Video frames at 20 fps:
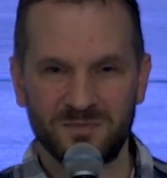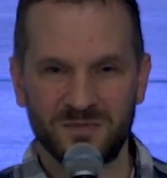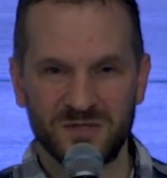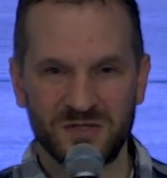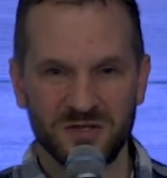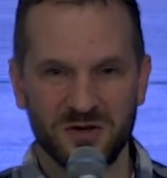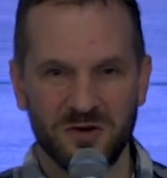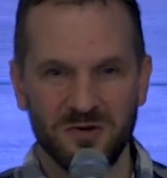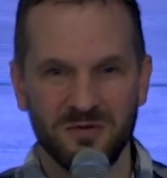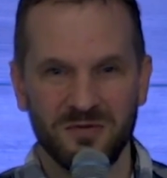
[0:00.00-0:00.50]

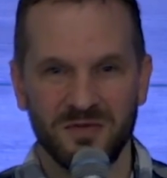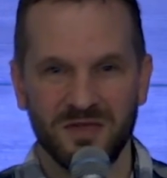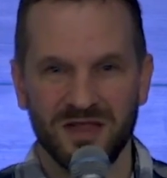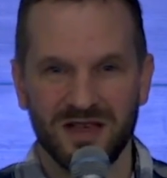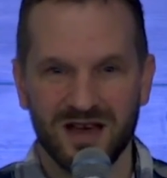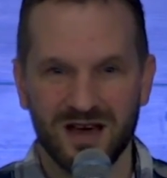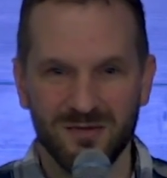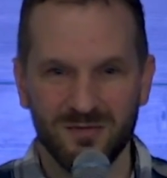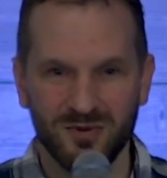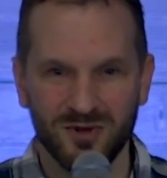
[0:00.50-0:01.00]
So
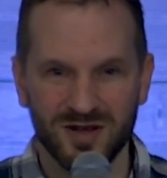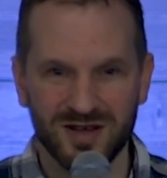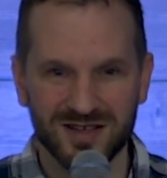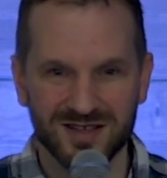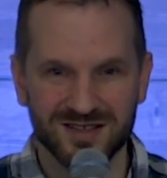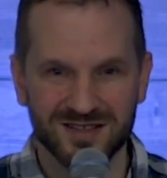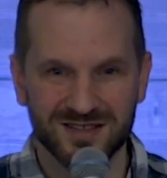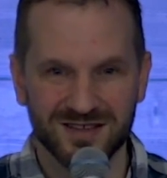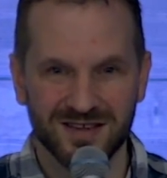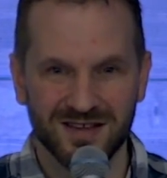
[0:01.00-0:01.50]
God
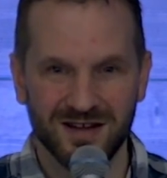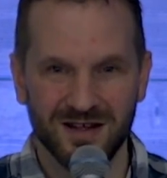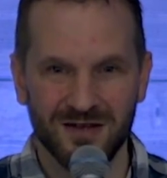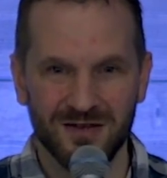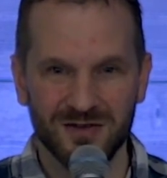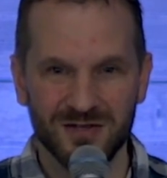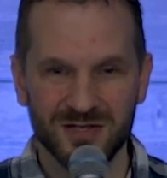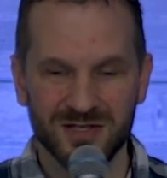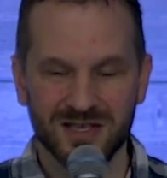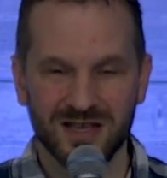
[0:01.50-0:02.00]
bless, and
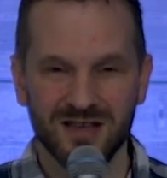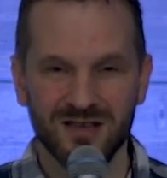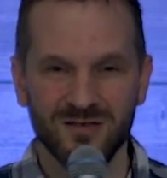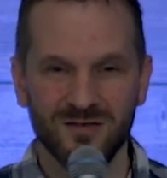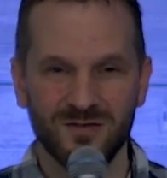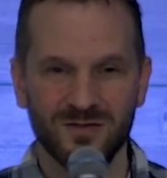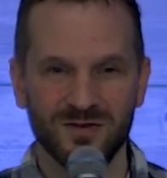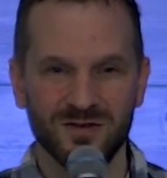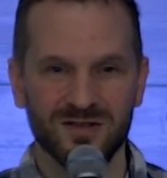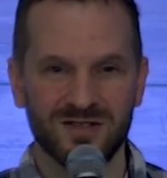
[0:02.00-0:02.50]
I just thank you
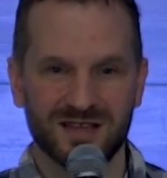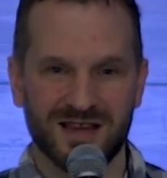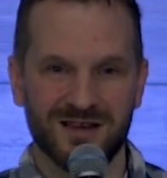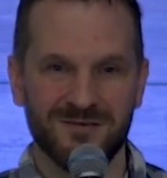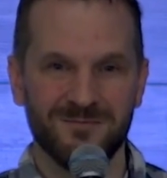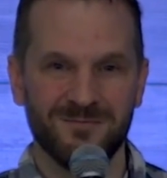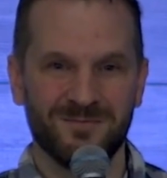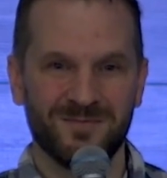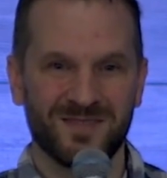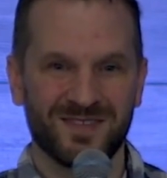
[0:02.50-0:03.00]
for your
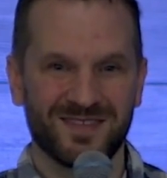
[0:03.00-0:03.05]
time.